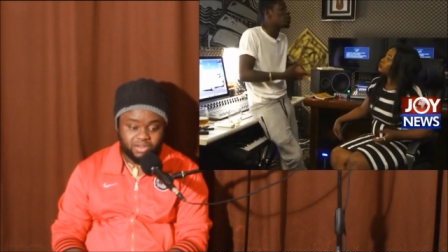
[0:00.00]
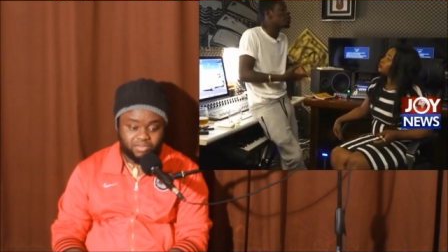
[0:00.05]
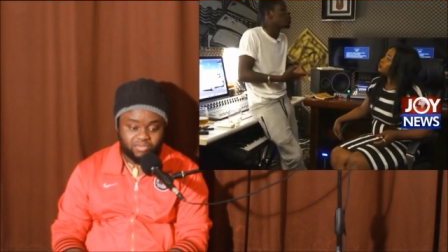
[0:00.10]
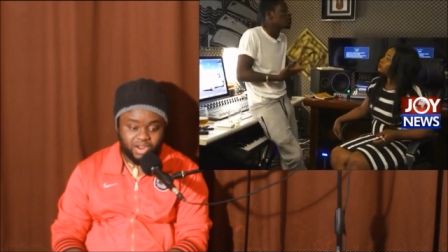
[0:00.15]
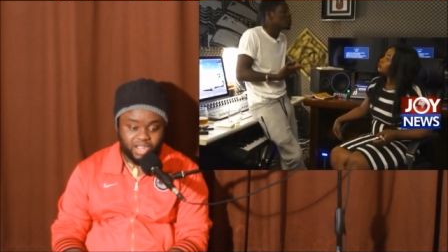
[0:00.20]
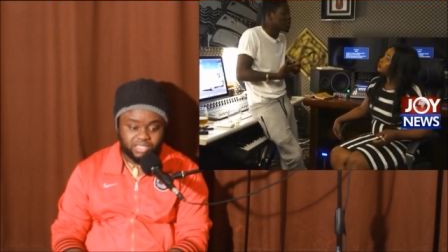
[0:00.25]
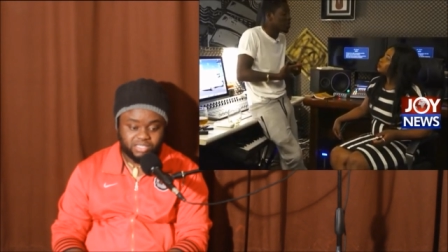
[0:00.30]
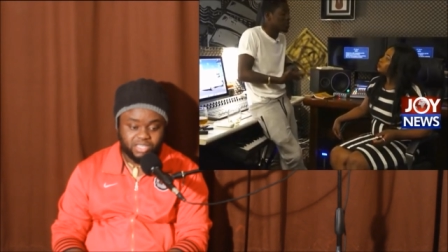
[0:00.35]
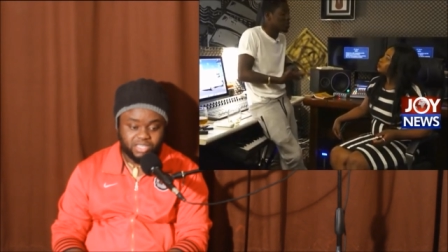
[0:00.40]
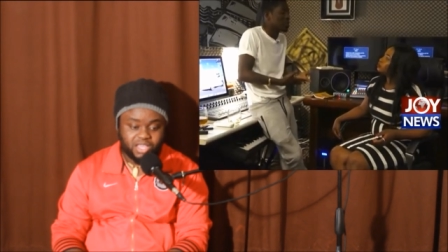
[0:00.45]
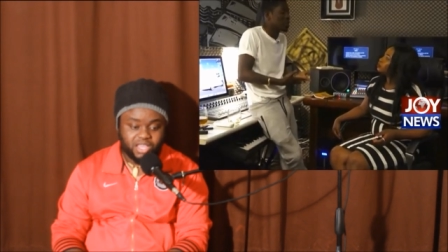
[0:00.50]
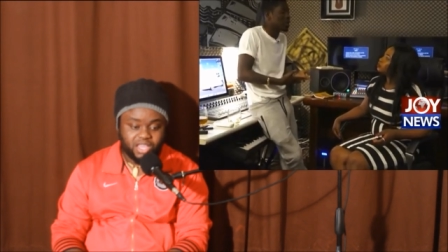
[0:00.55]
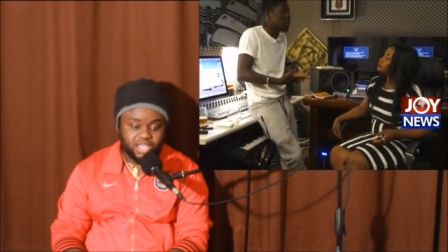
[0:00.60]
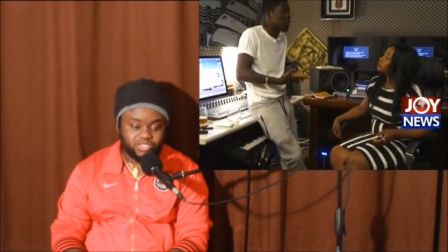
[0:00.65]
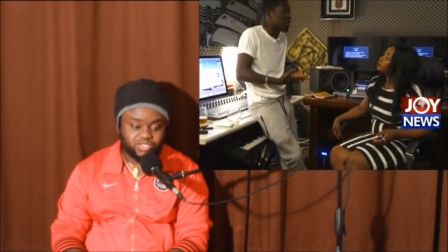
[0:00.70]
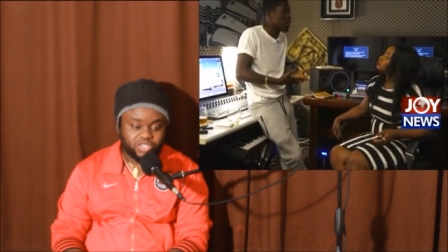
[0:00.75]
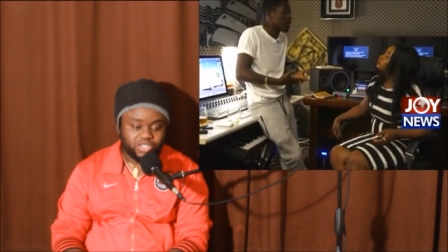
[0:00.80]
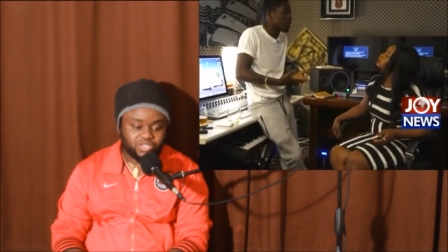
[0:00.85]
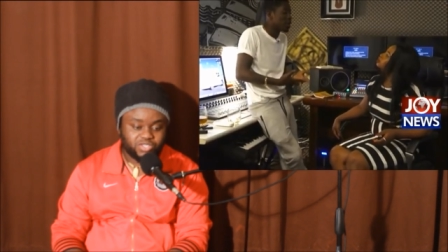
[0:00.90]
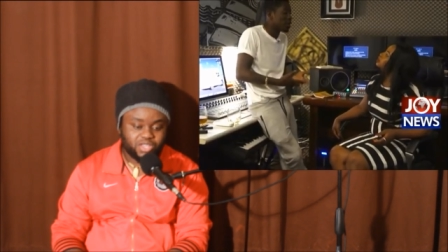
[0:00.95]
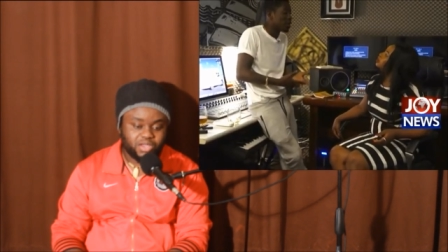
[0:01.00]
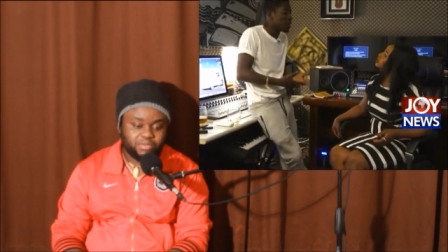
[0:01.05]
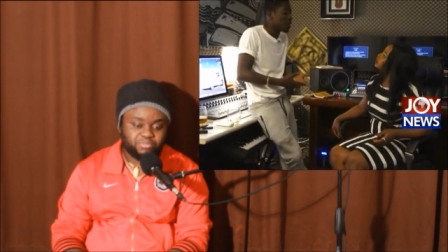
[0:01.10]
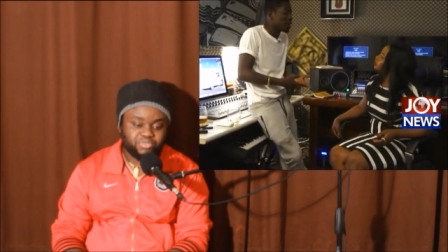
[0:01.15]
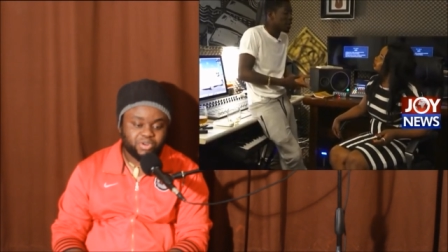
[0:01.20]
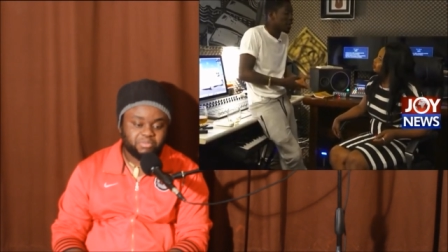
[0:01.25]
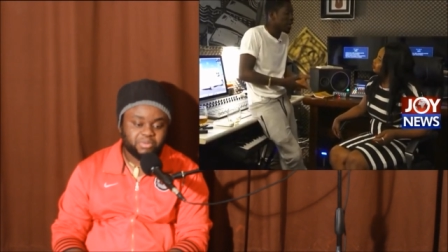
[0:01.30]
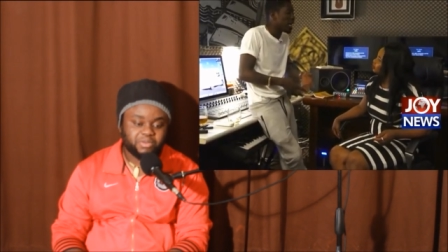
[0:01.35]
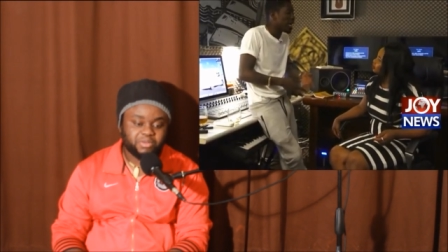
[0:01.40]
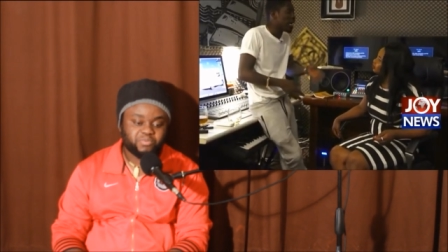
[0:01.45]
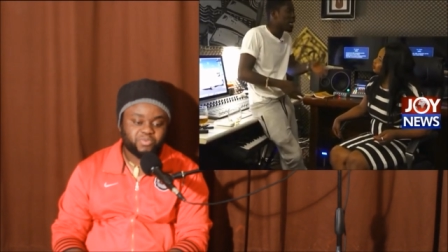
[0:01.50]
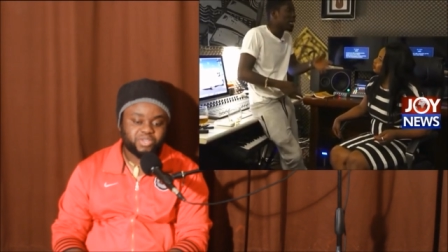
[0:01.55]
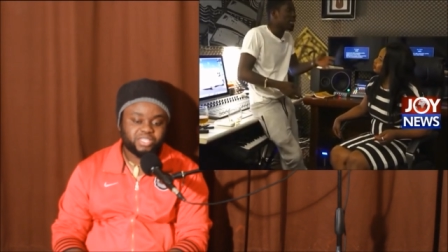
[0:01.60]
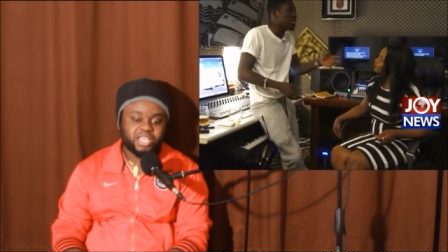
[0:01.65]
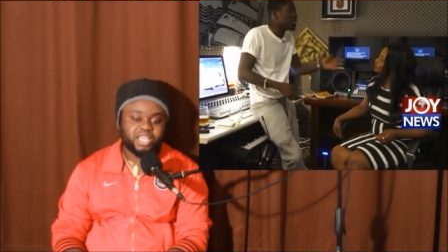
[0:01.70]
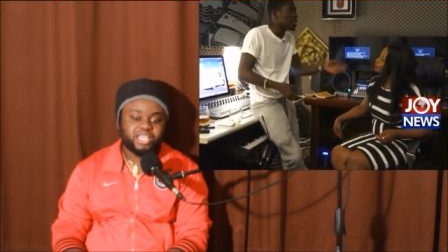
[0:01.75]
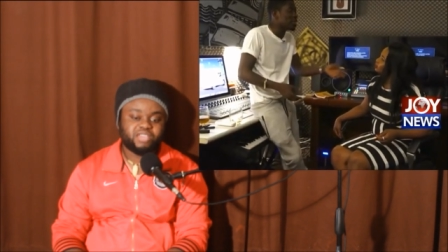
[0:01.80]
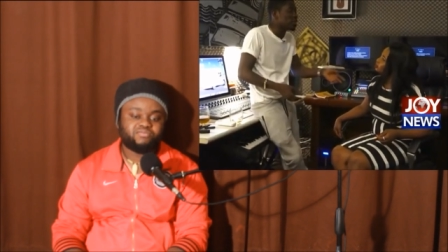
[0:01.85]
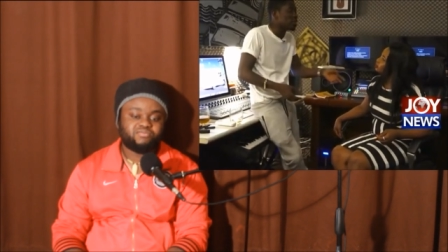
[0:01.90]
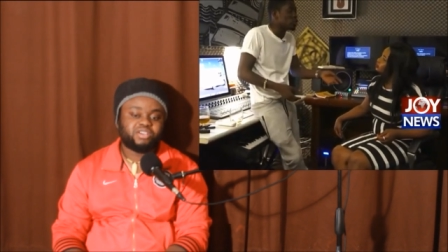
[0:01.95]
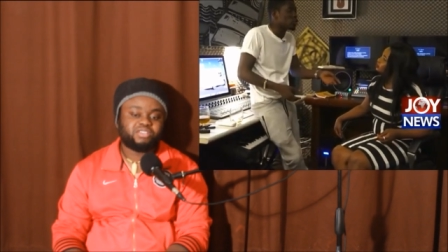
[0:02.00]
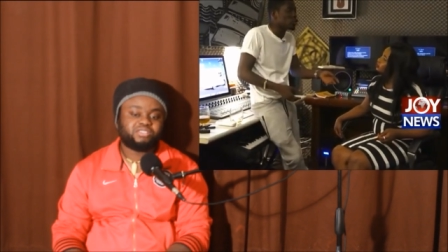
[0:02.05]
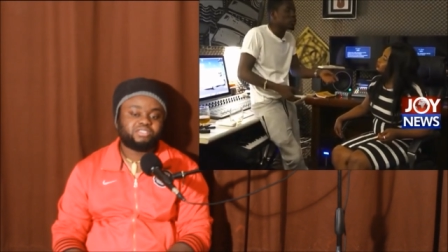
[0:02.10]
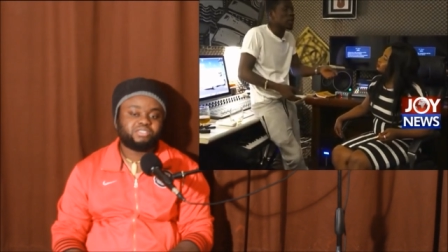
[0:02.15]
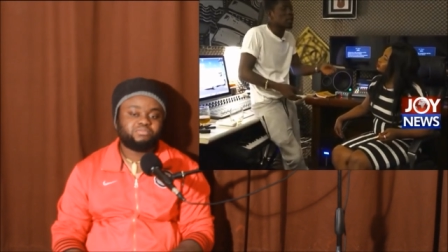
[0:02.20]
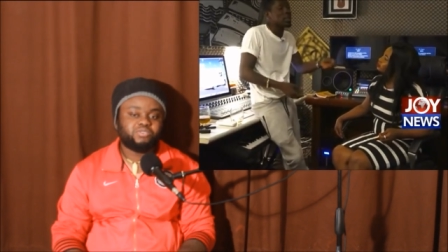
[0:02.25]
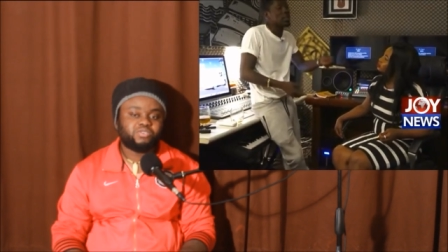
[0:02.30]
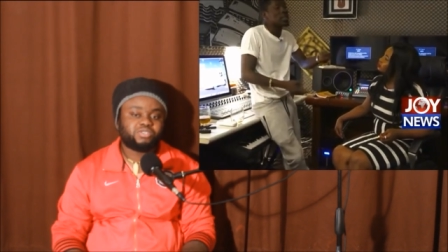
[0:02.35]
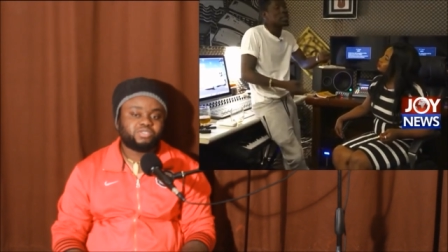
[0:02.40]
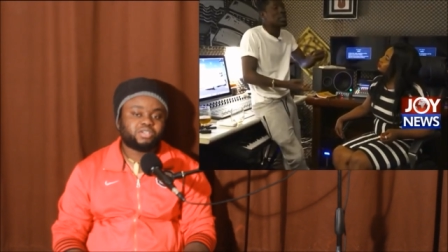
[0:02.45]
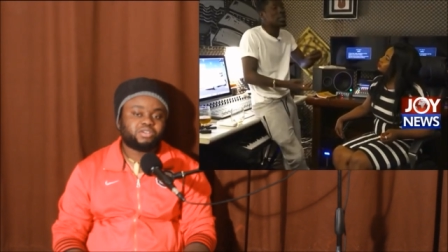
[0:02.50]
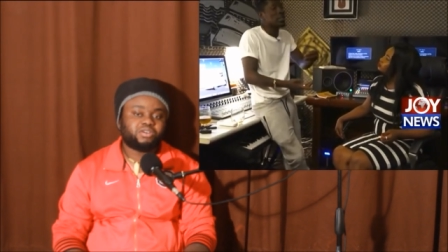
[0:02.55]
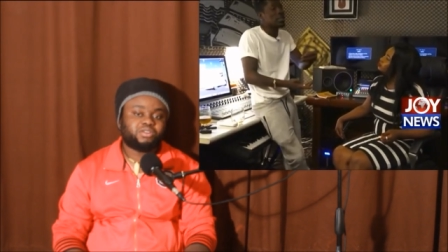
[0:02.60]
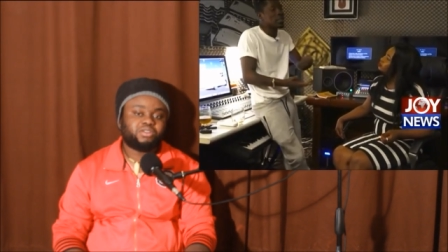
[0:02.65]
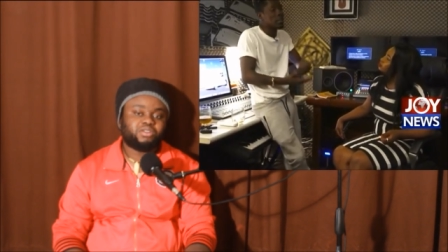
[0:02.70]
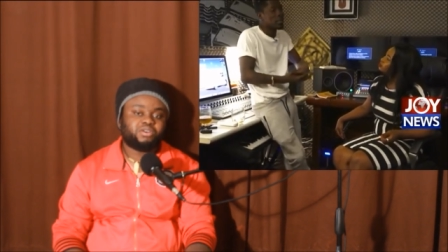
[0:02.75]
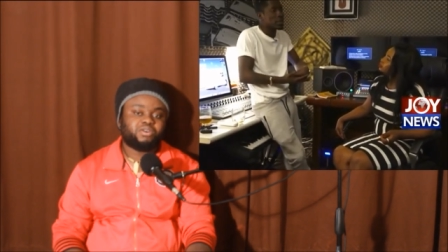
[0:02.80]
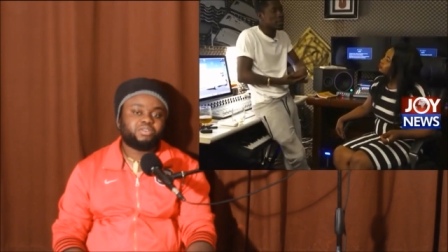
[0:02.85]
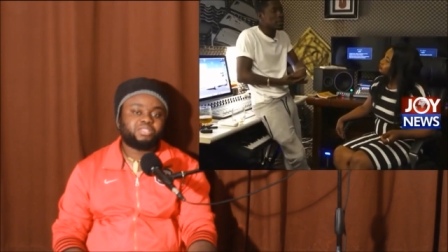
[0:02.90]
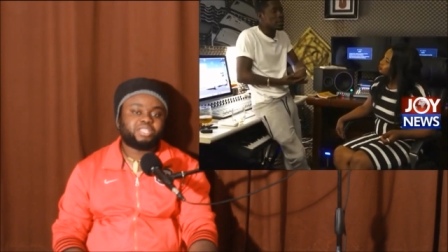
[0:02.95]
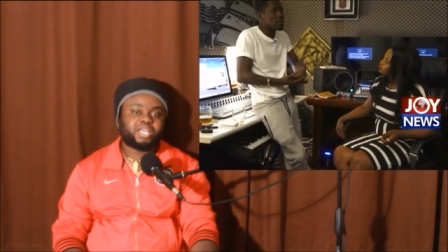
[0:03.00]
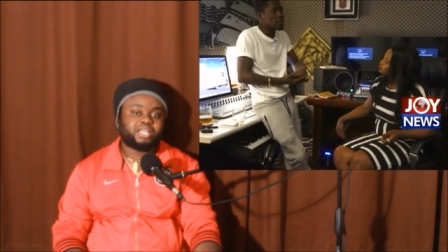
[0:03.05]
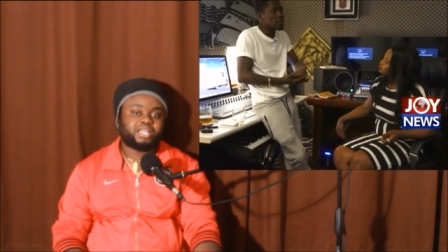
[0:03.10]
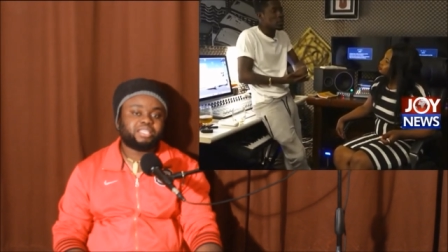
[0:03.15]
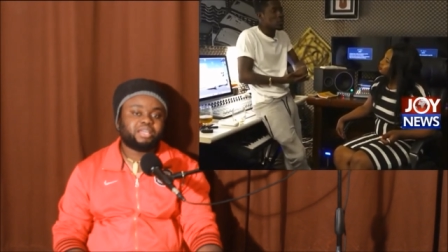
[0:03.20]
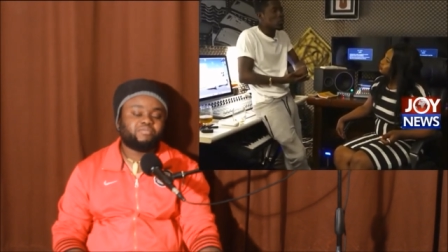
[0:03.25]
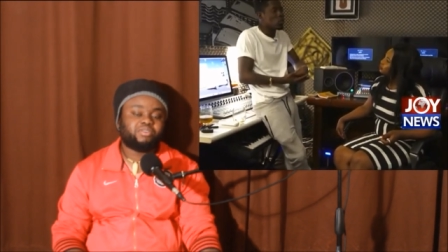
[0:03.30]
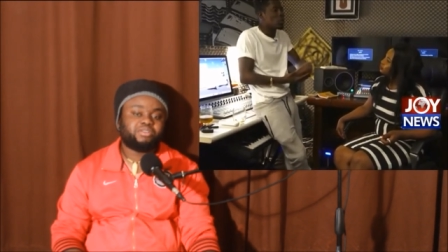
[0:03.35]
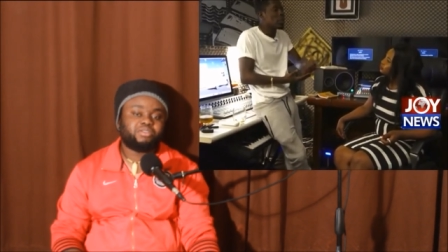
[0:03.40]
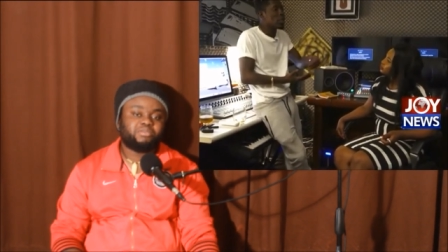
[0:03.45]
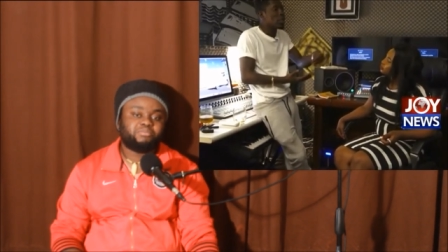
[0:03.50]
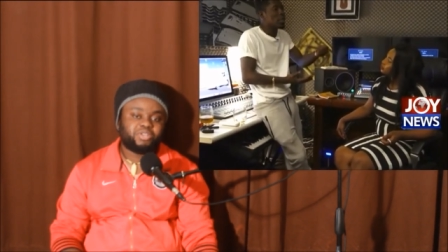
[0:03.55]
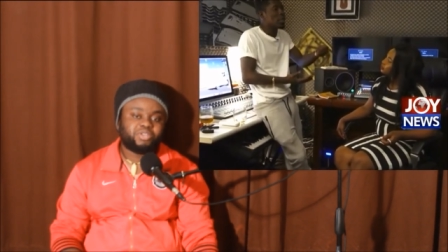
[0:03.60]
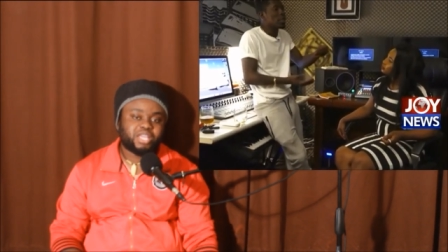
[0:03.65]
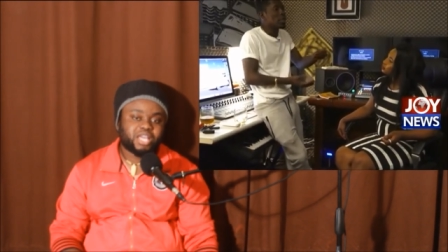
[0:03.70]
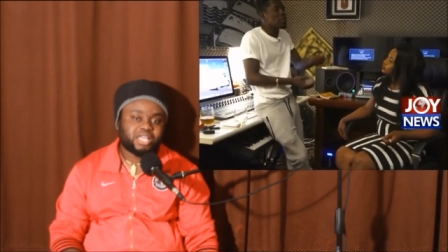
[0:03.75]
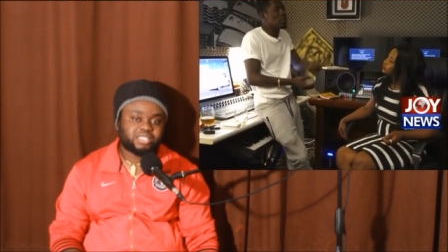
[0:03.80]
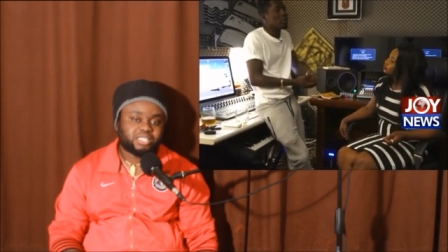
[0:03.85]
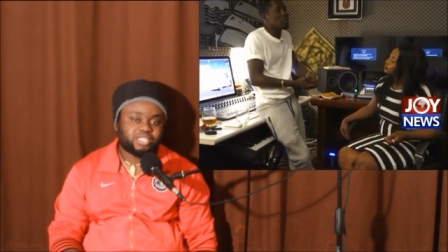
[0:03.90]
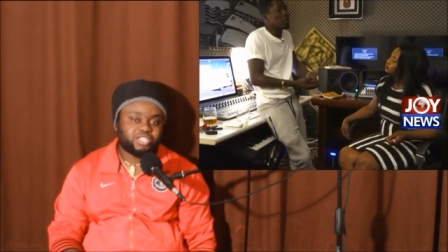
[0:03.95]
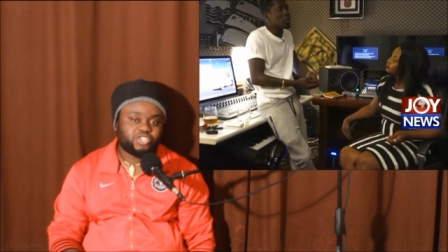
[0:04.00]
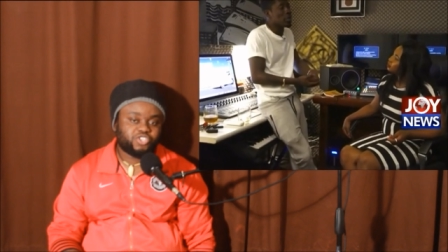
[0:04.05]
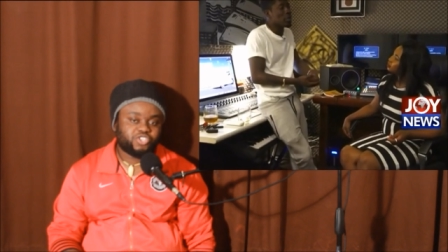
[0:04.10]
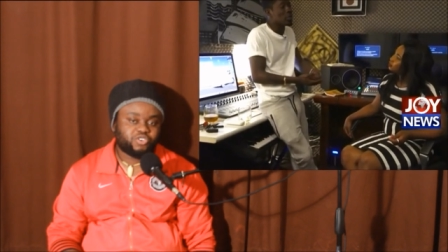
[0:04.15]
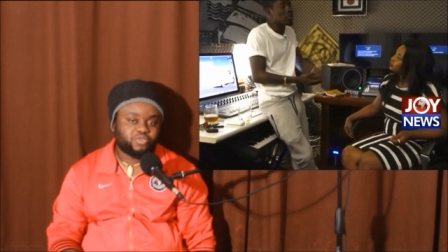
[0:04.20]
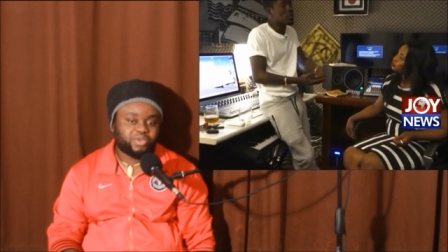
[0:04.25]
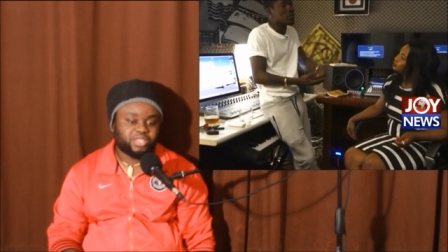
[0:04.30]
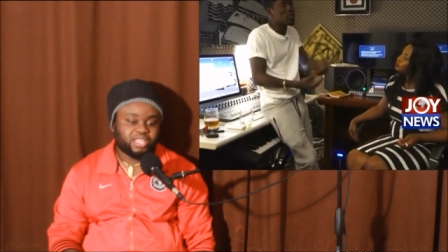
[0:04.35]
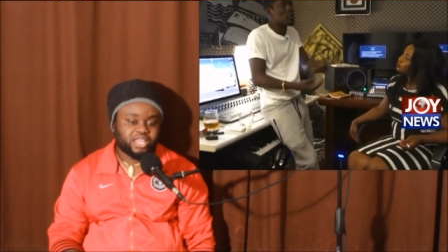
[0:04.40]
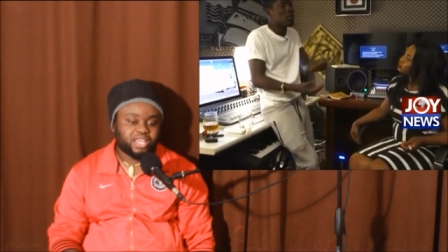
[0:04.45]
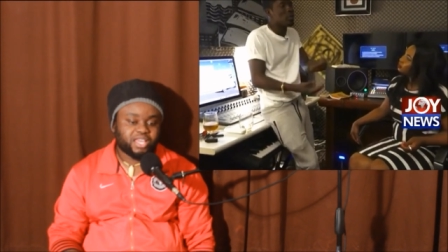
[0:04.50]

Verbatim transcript: Right. It's not it's not a problem whether he runs his music or not. That that one nobody has an issue with